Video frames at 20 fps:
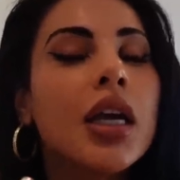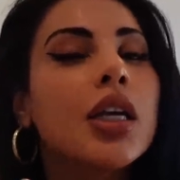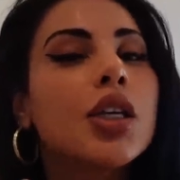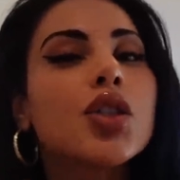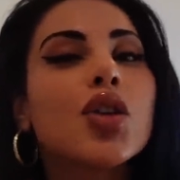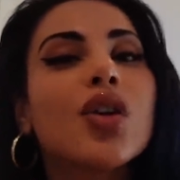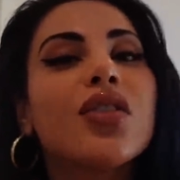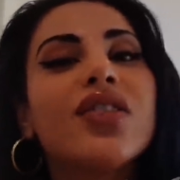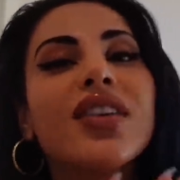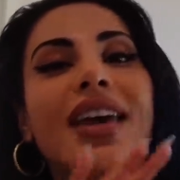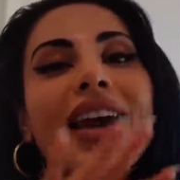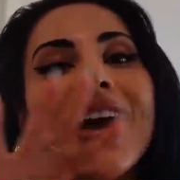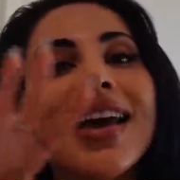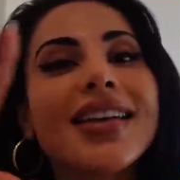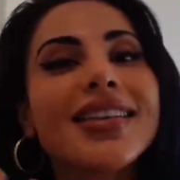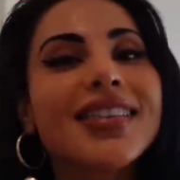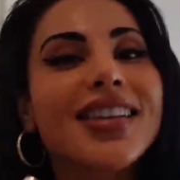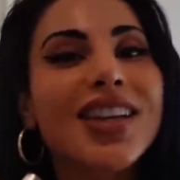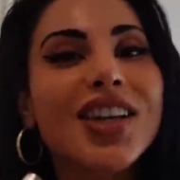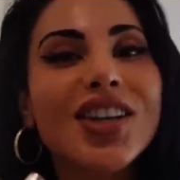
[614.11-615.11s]
So if you
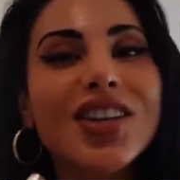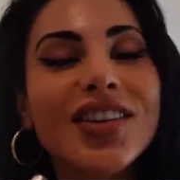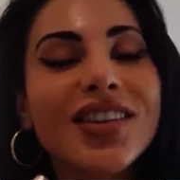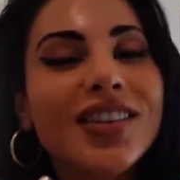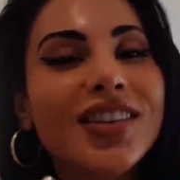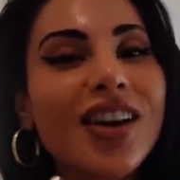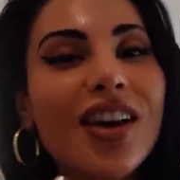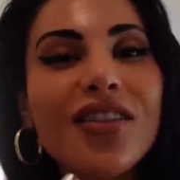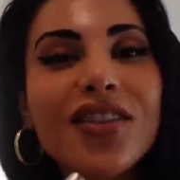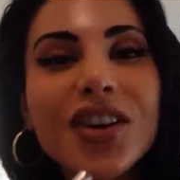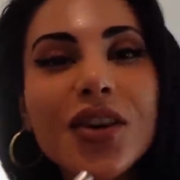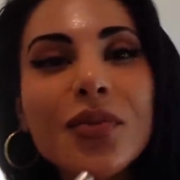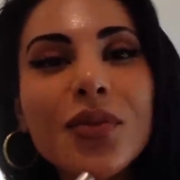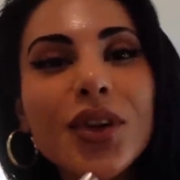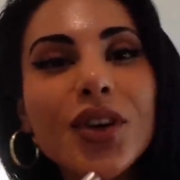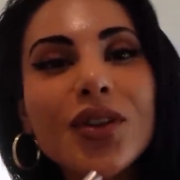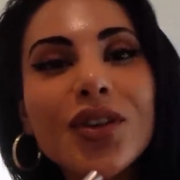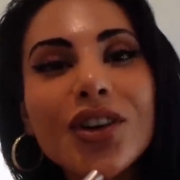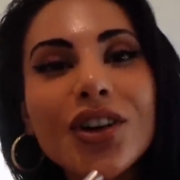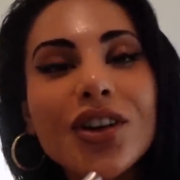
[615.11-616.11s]
guys love
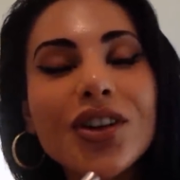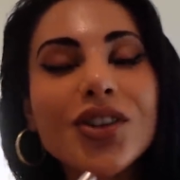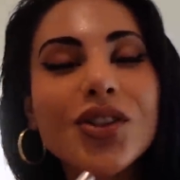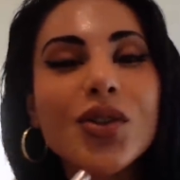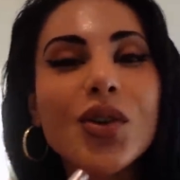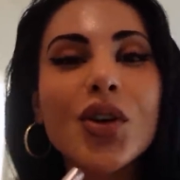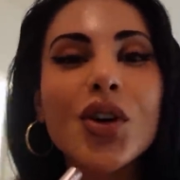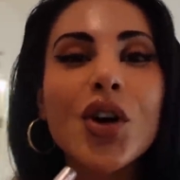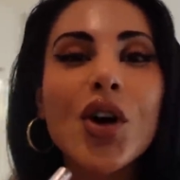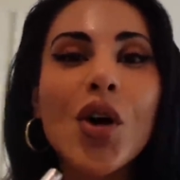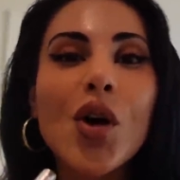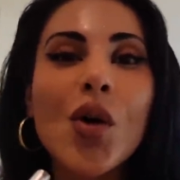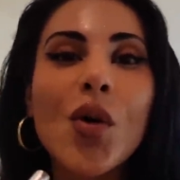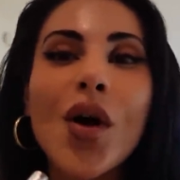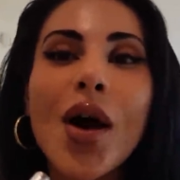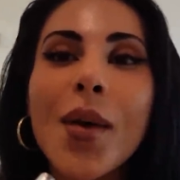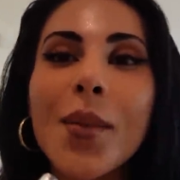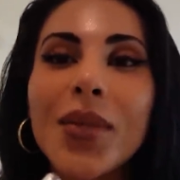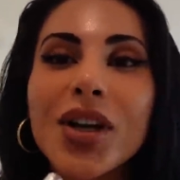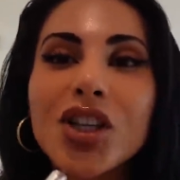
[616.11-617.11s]
computers or
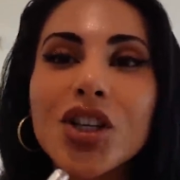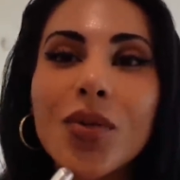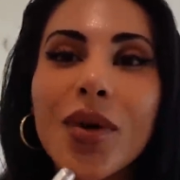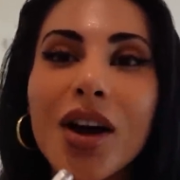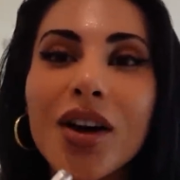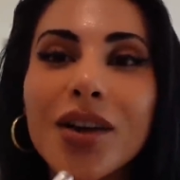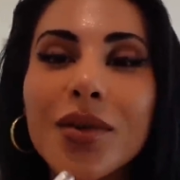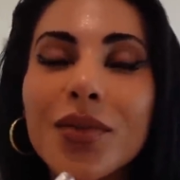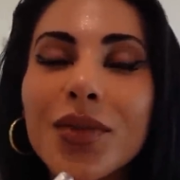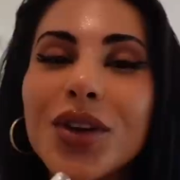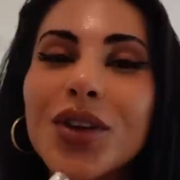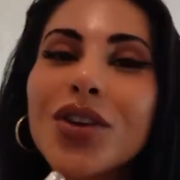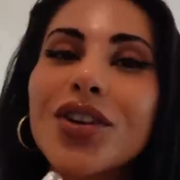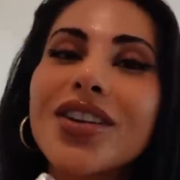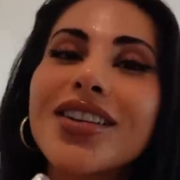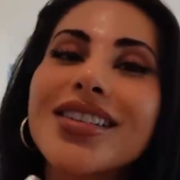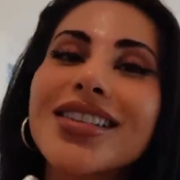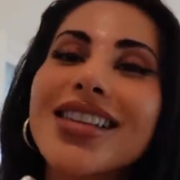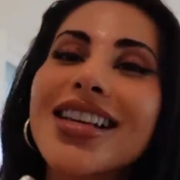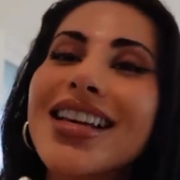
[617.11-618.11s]
know much about
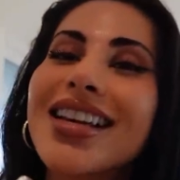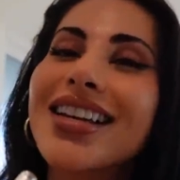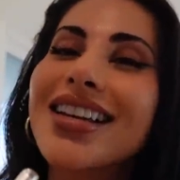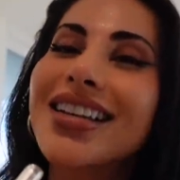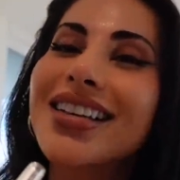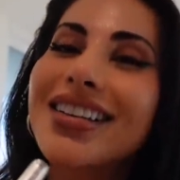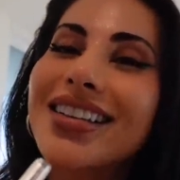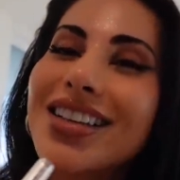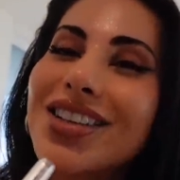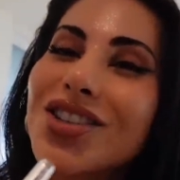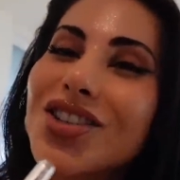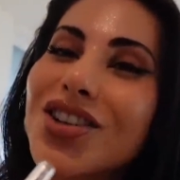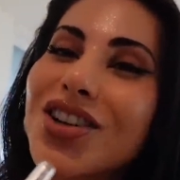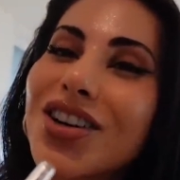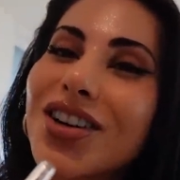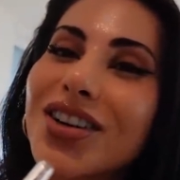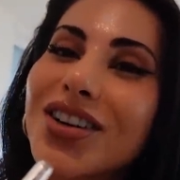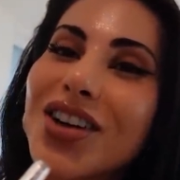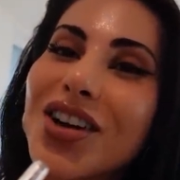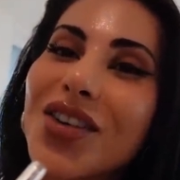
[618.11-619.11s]
computers, let your
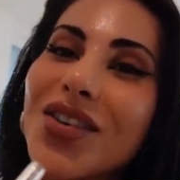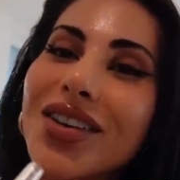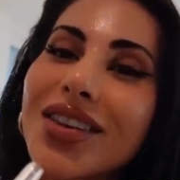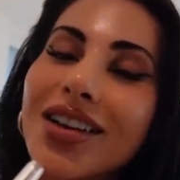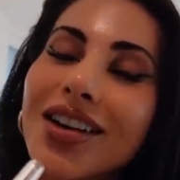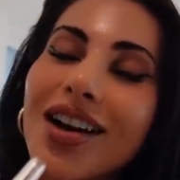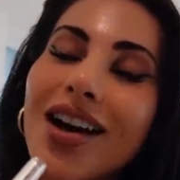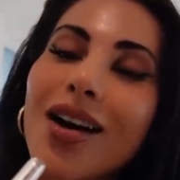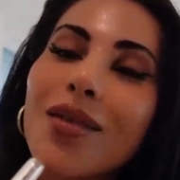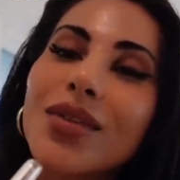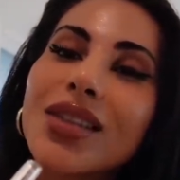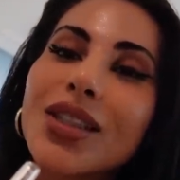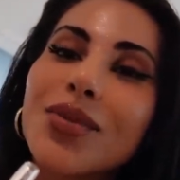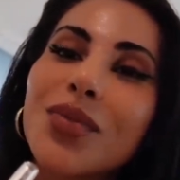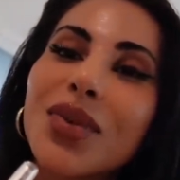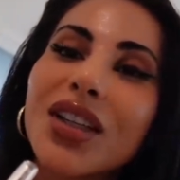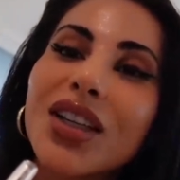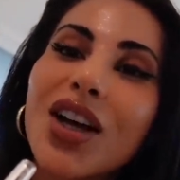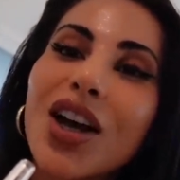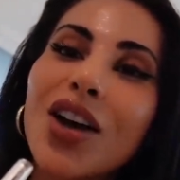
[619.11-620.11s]
girl know in the comments
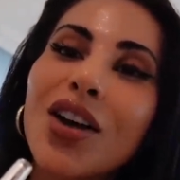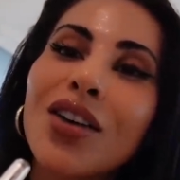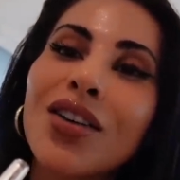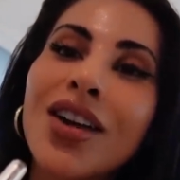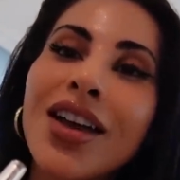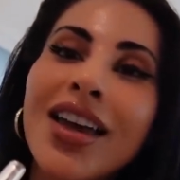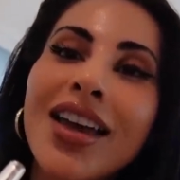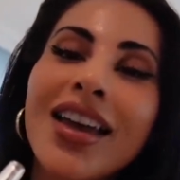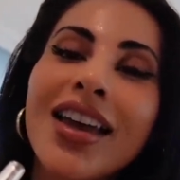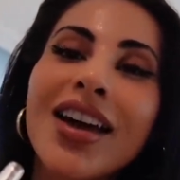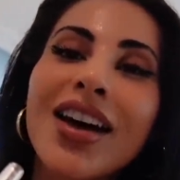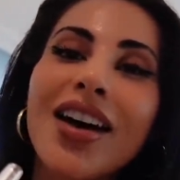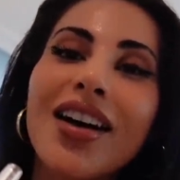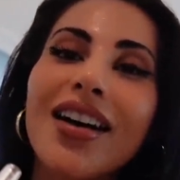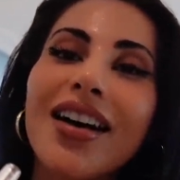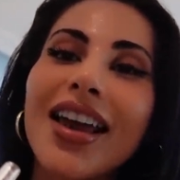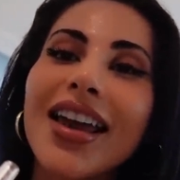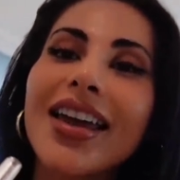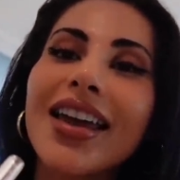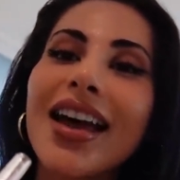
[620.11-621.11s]
below. All
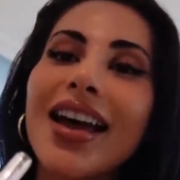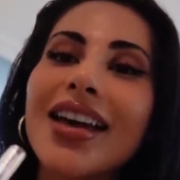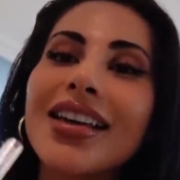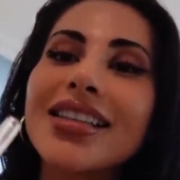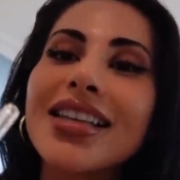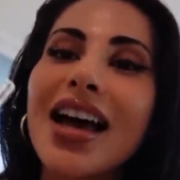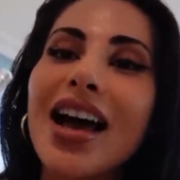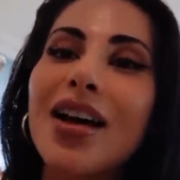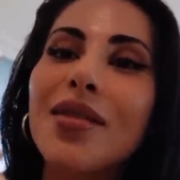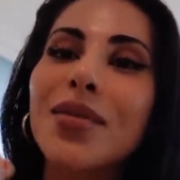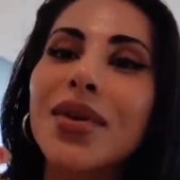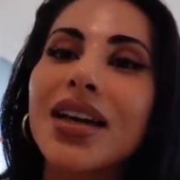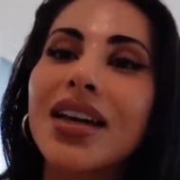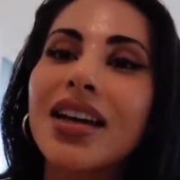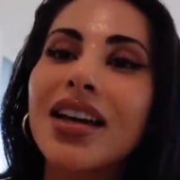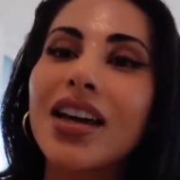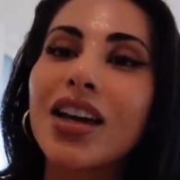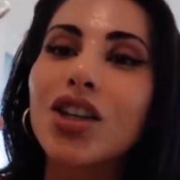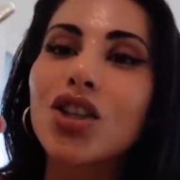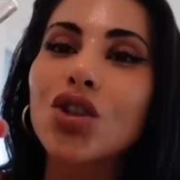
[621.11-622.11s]
right, guys, I'm
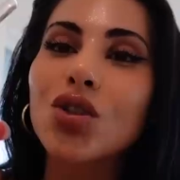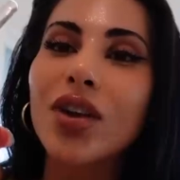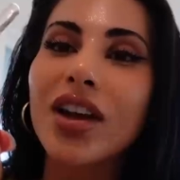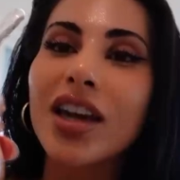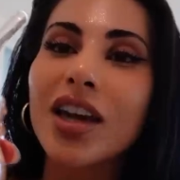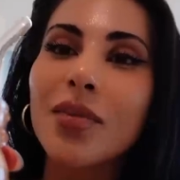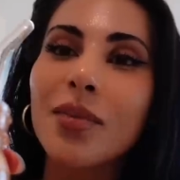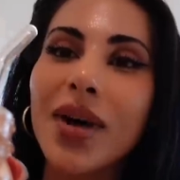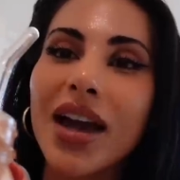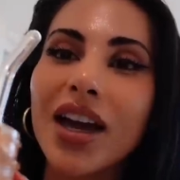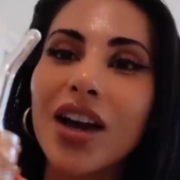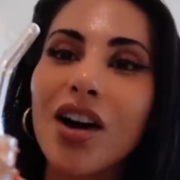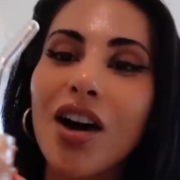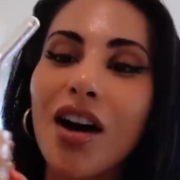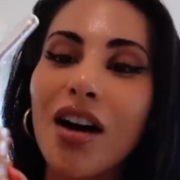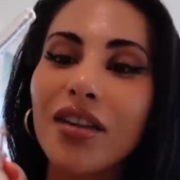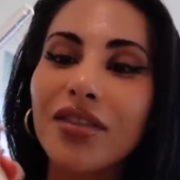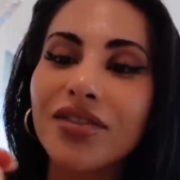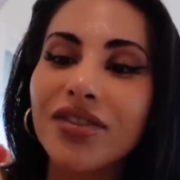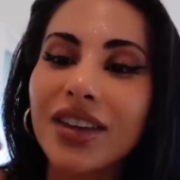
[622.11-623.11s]
gonna drink my
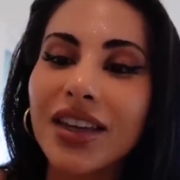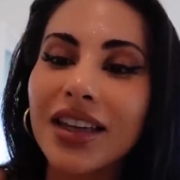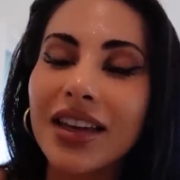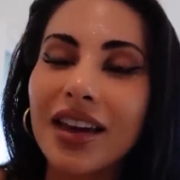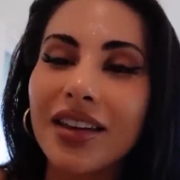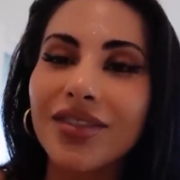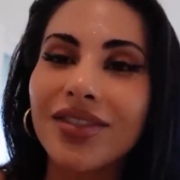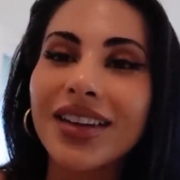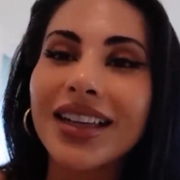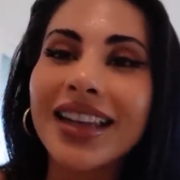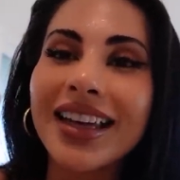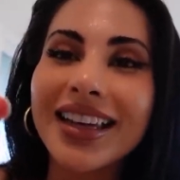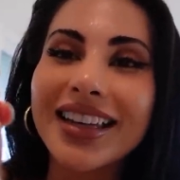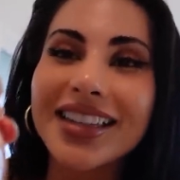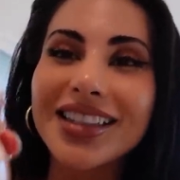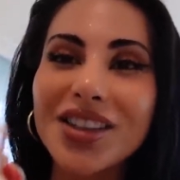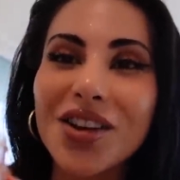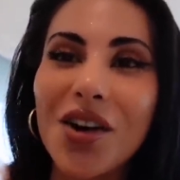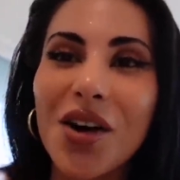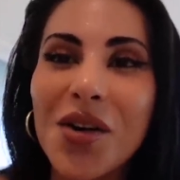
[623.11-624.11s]
coffee. I feel like
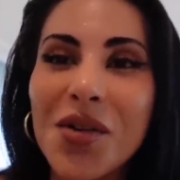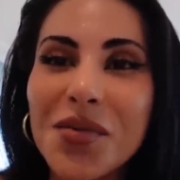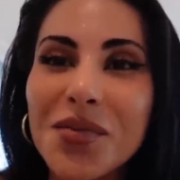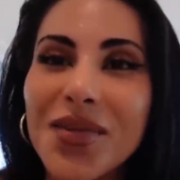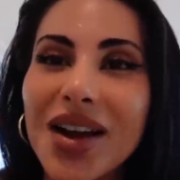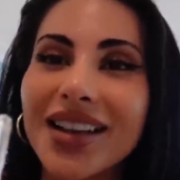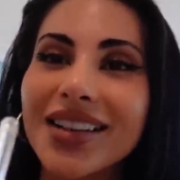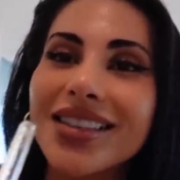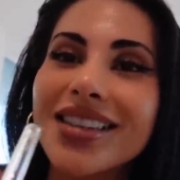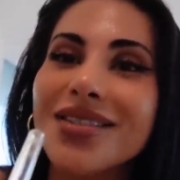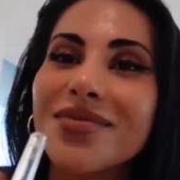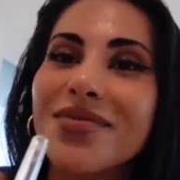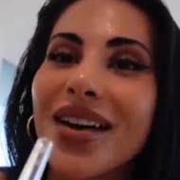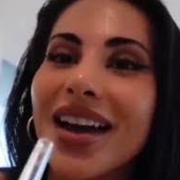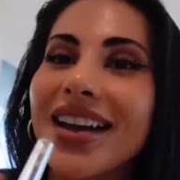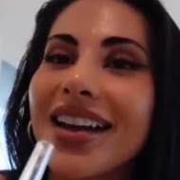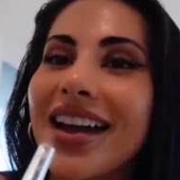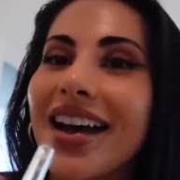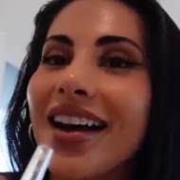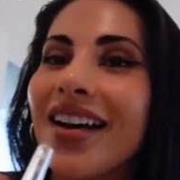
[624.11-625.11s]
it's all melted
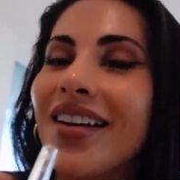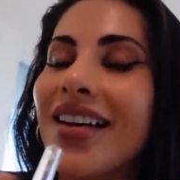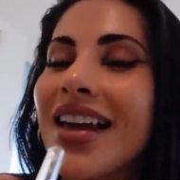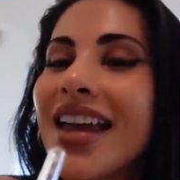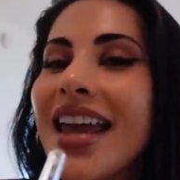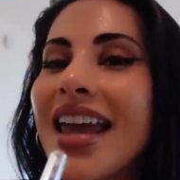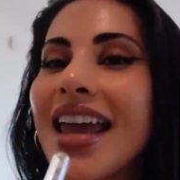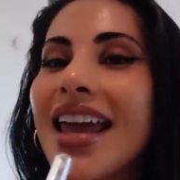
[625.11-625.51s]
by now.